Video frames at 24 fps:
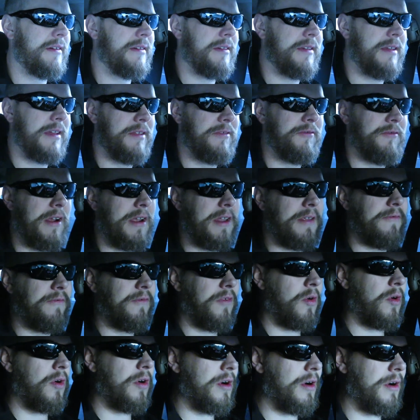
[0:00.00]
Getting ready
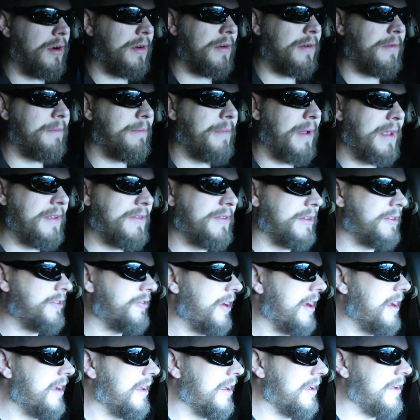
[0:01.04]
for basic
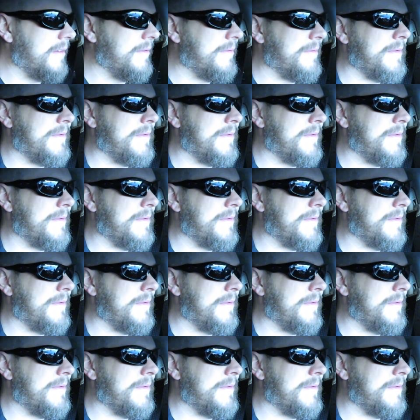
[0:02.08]
training.